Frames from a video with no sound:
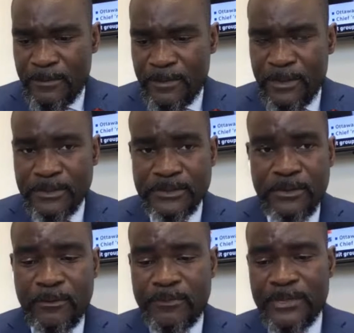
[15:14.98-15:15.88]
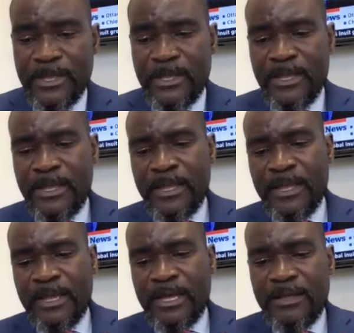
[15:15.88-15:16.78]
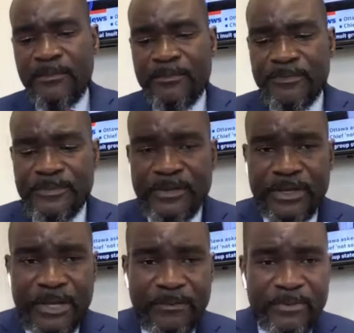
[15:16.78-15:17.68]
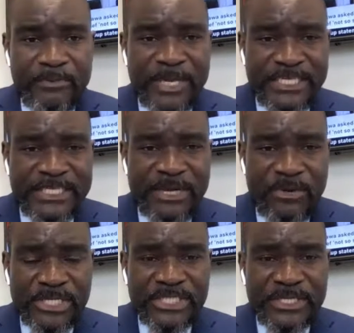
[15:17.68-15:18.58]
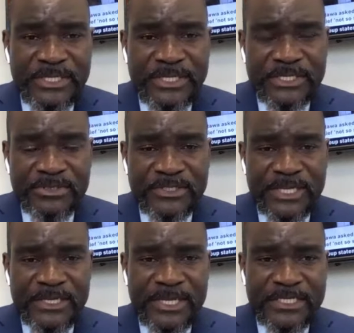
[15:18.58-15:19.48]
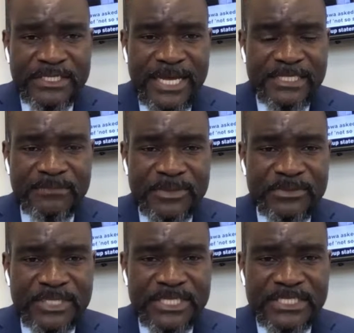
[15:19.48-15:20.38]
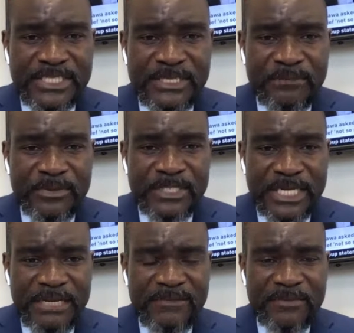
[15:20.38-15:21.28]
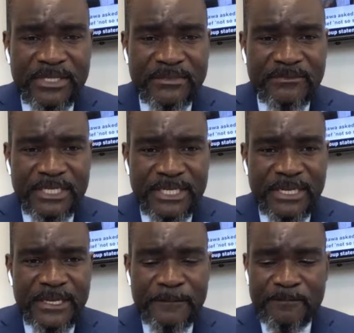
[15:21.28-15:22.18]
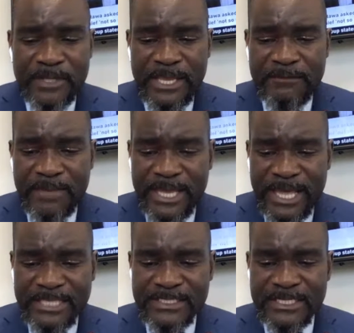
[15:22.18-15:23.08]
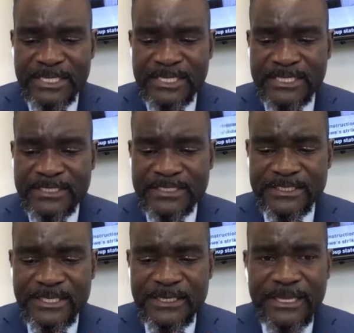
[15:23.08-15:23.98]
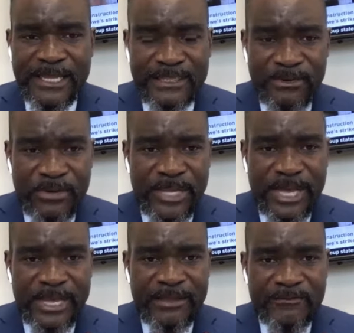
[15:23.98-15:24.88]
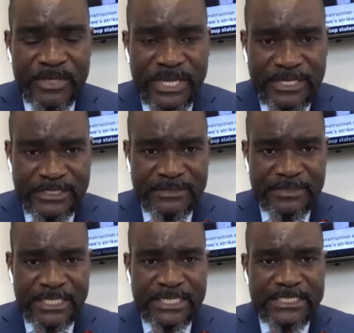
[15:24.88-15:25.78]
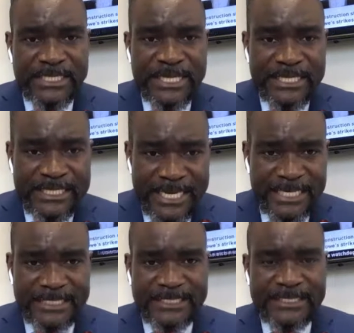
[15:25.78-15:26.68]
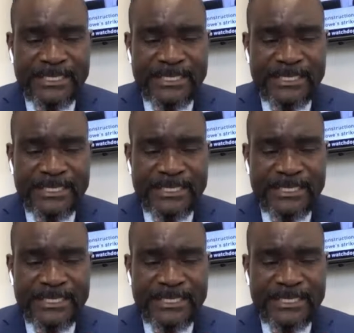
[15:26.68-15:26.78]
So I'm getting a question here to say that does Butane just support the government of the day? And my answer is like the way I have been answering it. Yes,